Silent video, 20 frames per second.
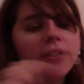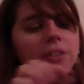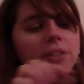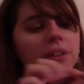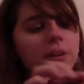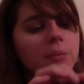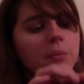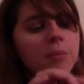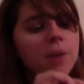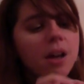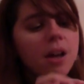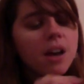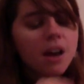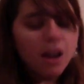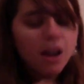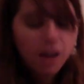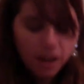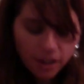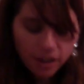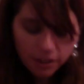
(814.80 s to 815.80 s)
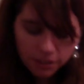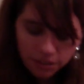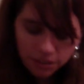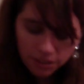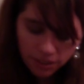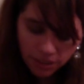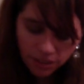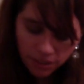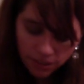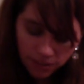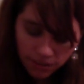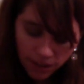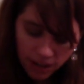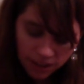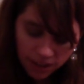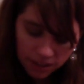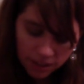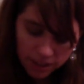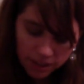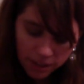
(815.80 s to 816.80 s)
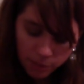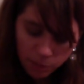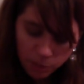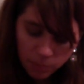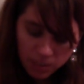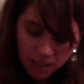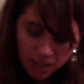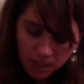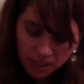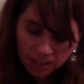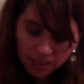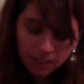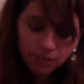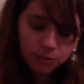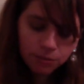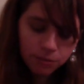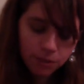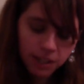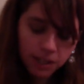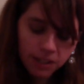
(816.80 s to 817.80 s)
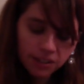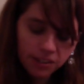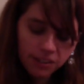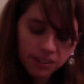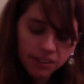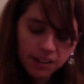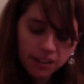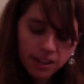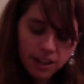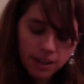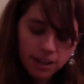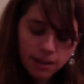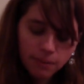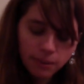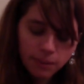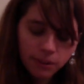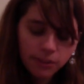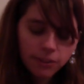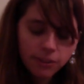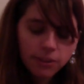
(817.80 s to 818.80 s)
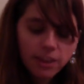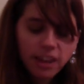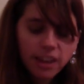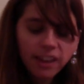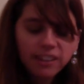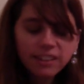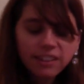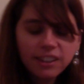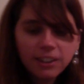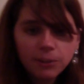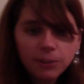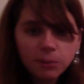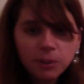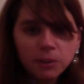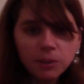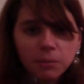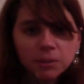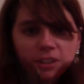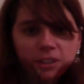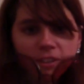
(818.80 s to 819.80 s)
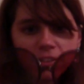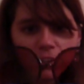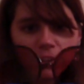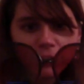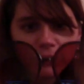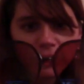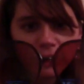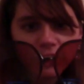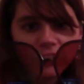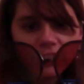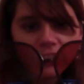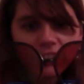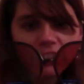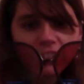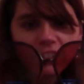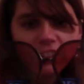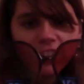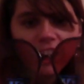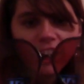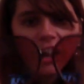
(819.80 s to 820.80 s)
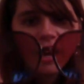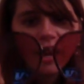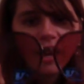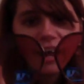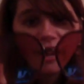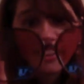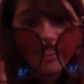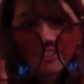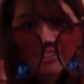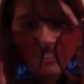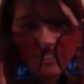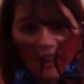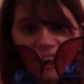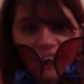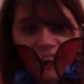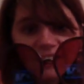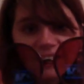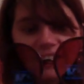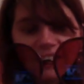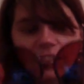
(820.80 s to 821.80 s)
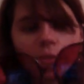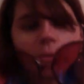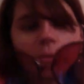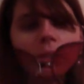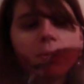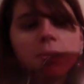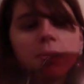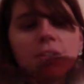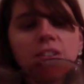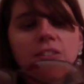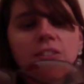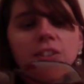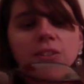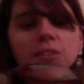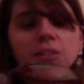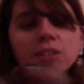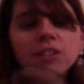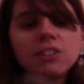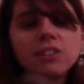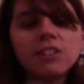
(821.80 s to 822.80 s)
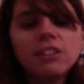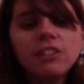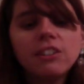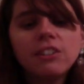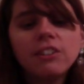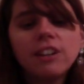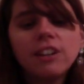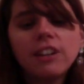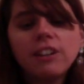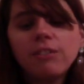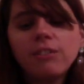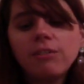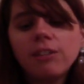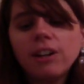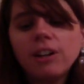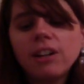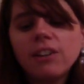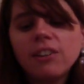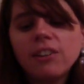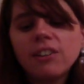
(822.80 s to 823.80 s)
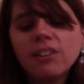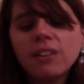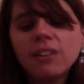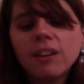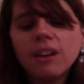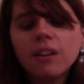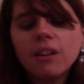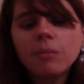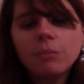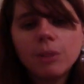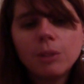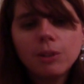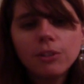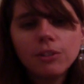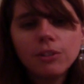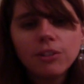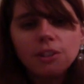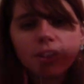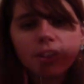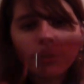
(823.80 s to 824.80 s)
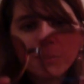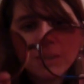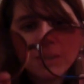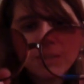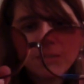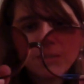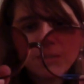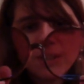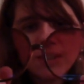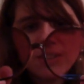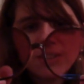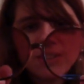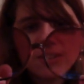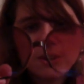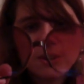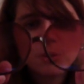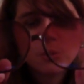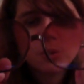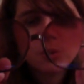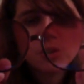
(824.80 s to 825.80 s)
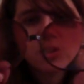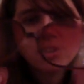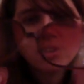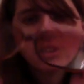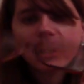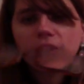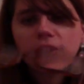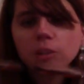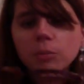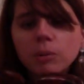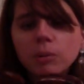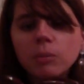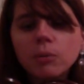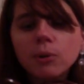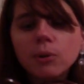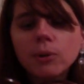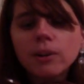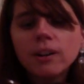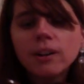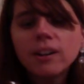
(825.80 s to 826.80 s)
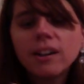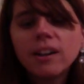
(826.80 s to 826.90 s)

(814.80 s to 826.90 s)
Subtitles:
them other than the fact that they were made in France. So that leads me to believe they're vintage. The style leads me to believe they're vintage. And France, usually things made in France are worth a little bit more.